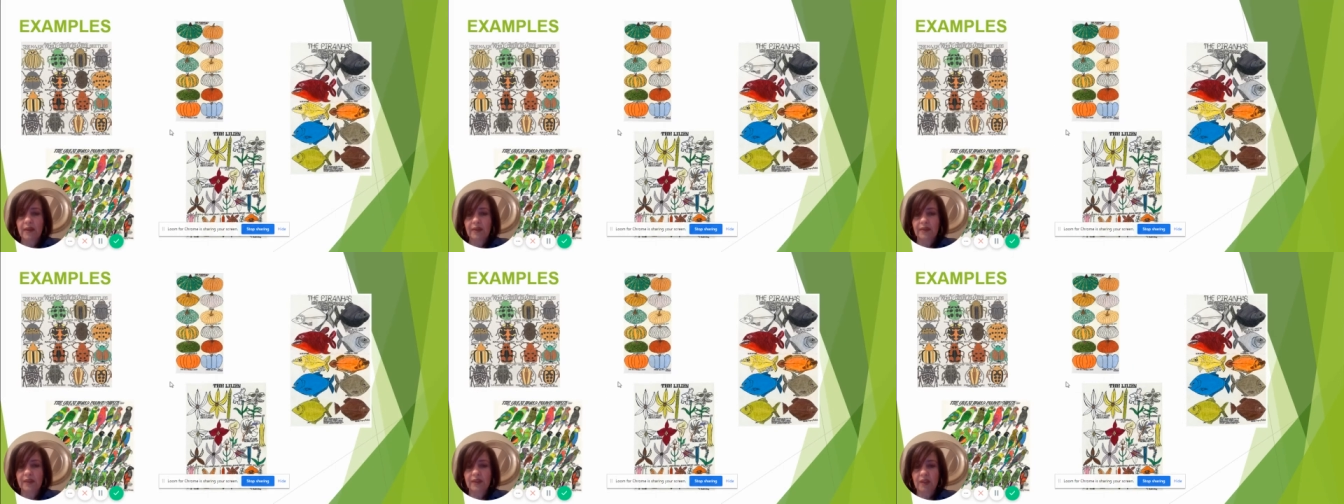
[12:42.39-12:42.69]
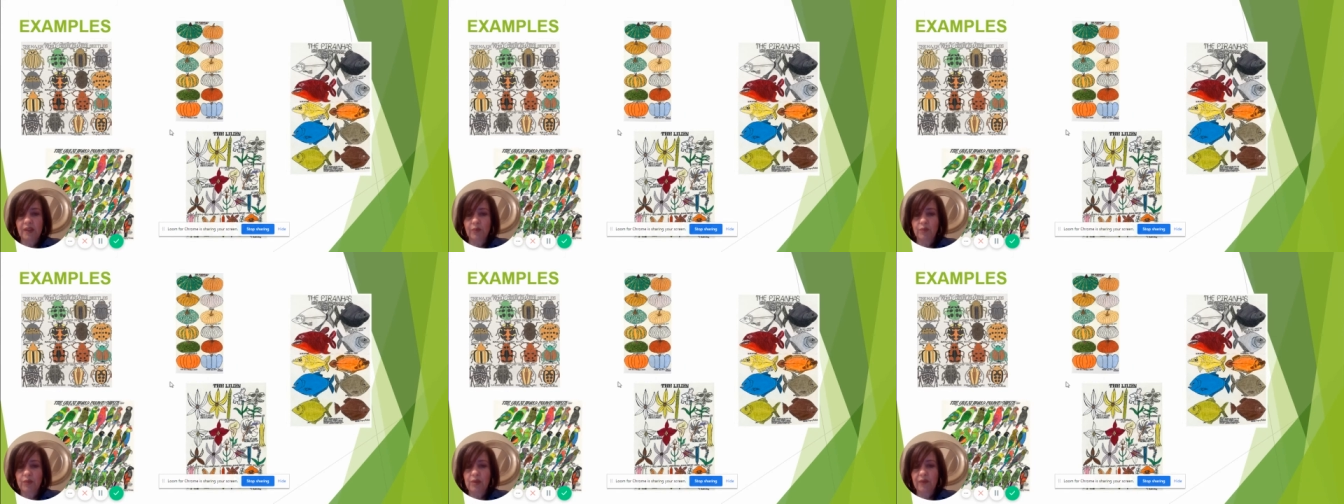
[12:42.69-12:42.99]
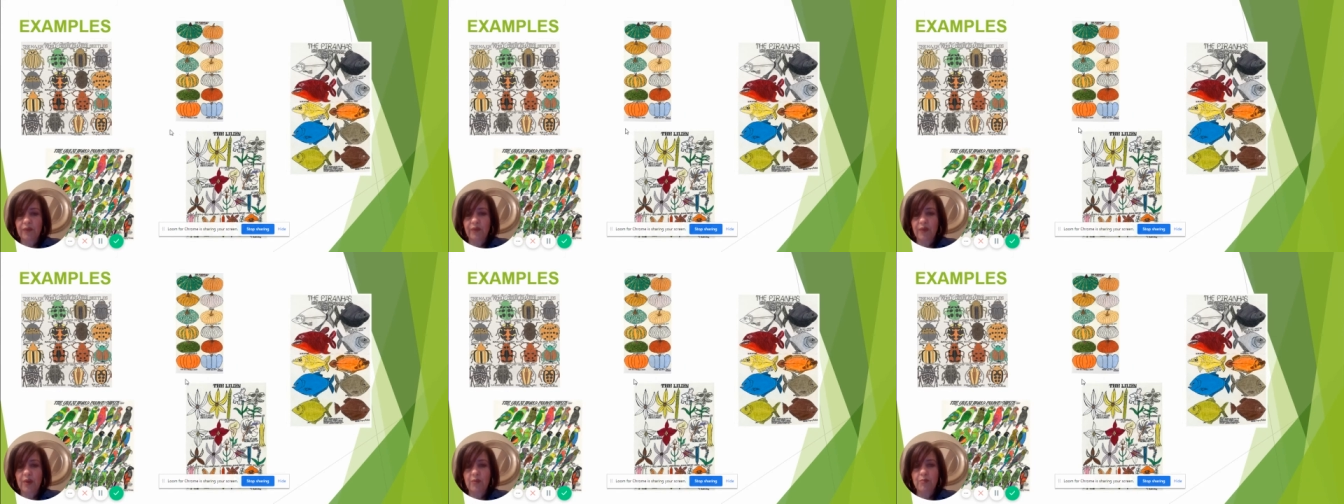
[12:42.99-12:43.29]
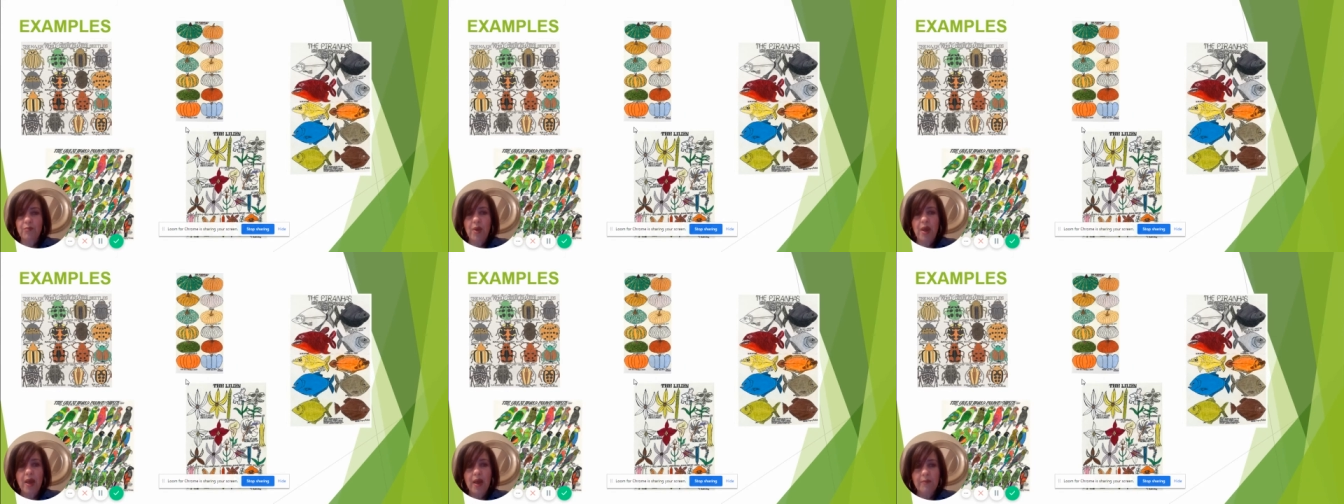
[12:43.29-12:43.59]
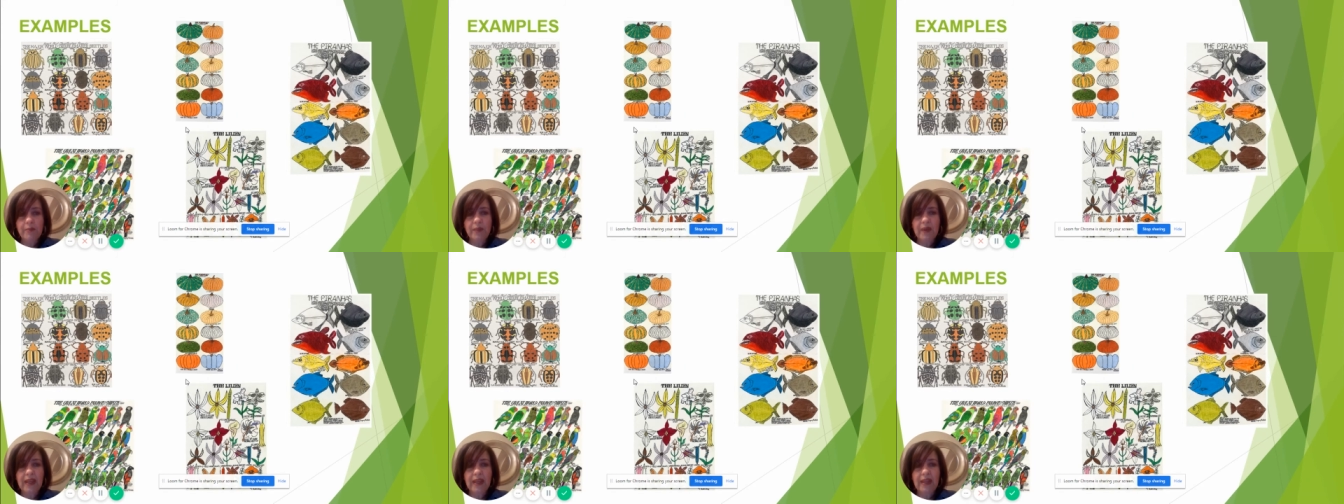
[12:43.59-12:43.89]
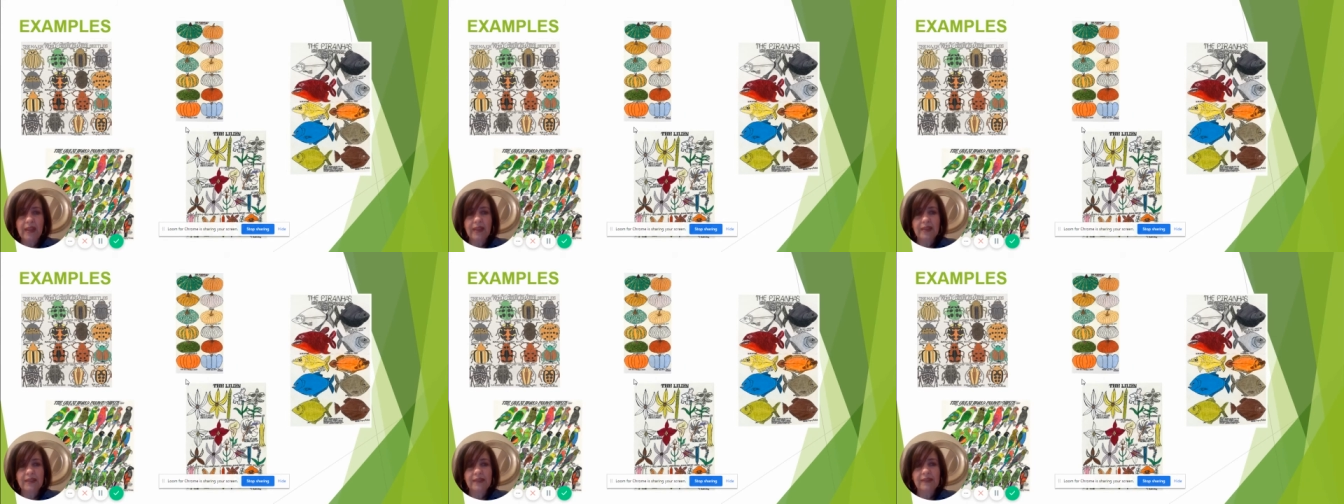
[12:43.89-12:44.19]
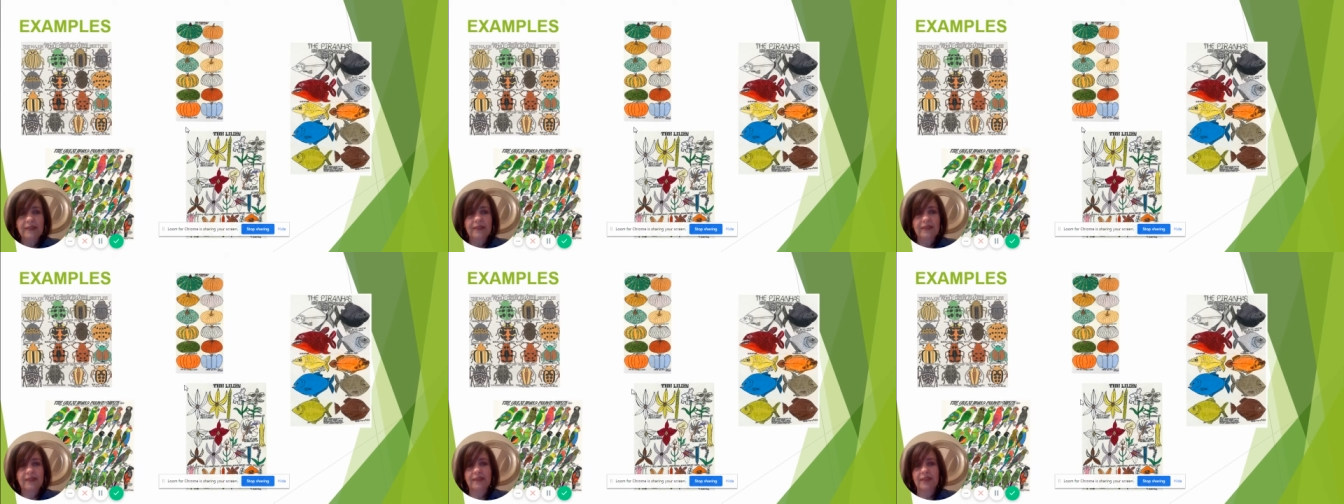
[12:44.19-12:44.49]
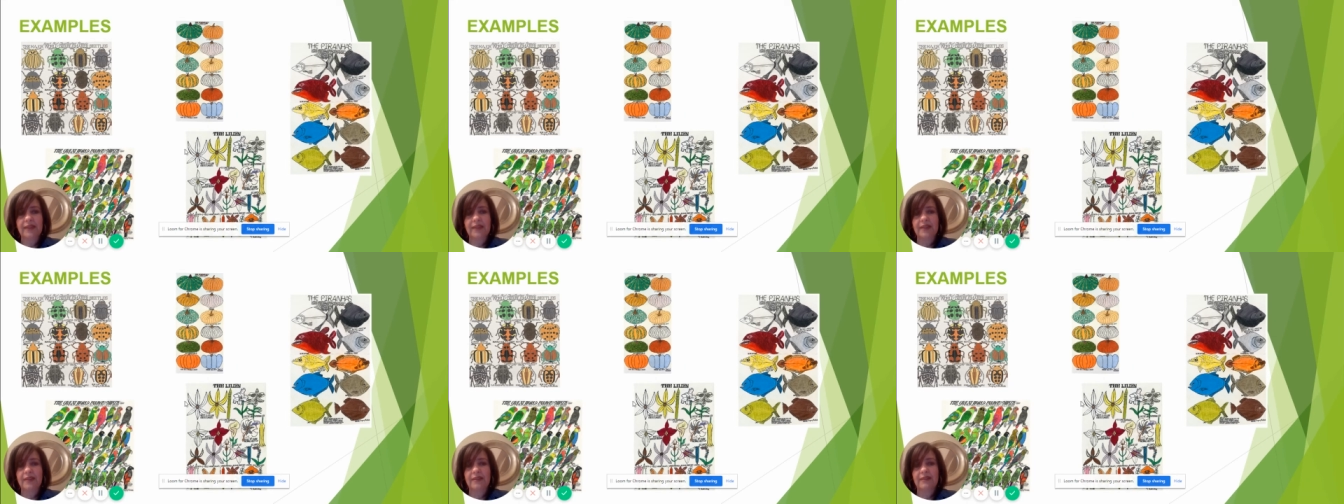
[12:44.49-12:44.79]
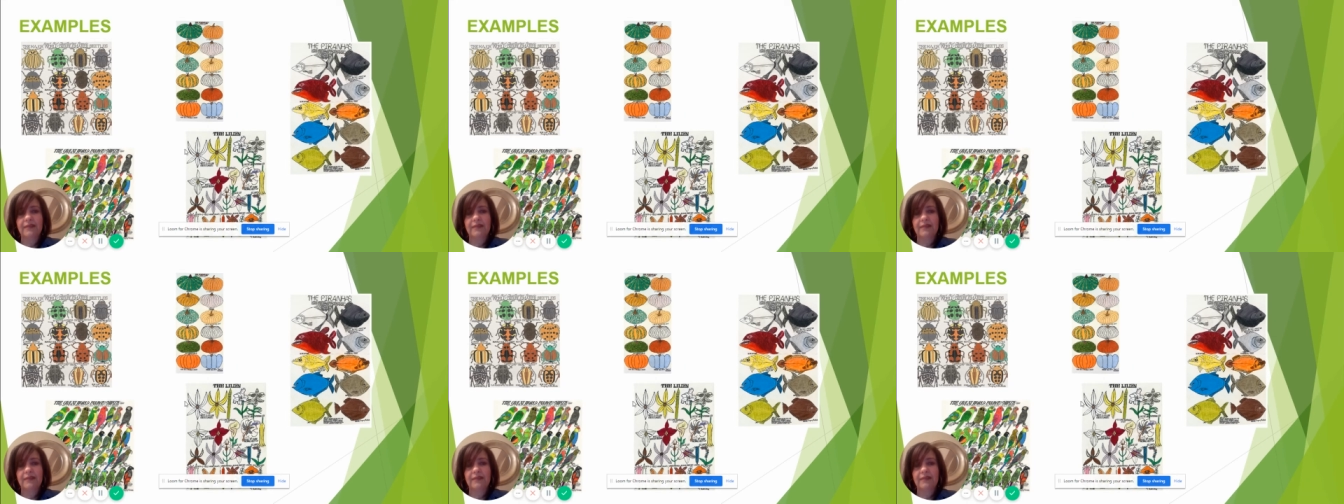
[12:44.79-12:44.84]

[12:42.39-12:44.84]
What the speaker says: some different pumpkins,